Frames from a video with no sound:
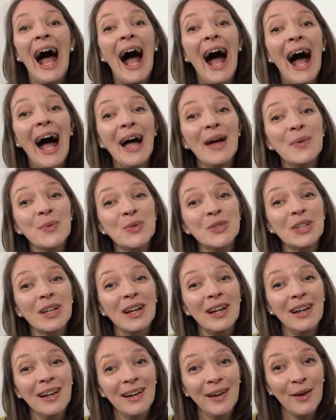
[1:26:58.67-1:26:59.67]
I would
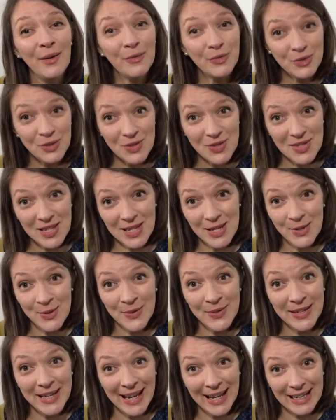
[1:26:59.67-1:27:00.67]
love to see you
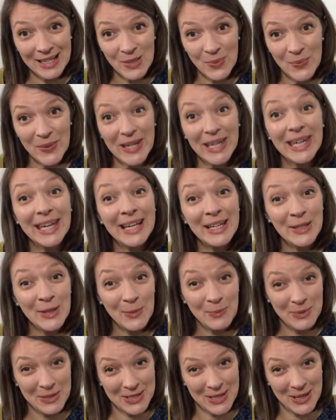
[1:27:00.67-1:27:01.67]
next week in your
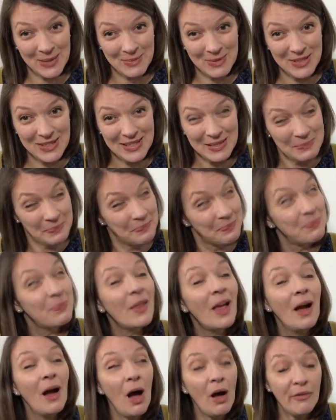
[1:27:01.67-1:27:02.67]
pyjamas.
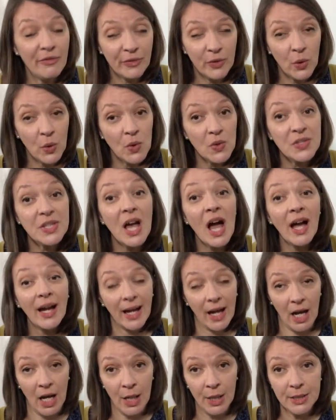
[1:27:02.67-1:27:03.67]
Of course, I
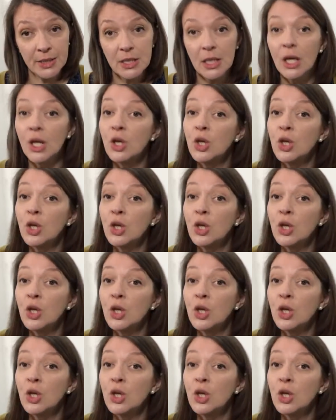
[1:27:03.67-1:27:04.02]
can't.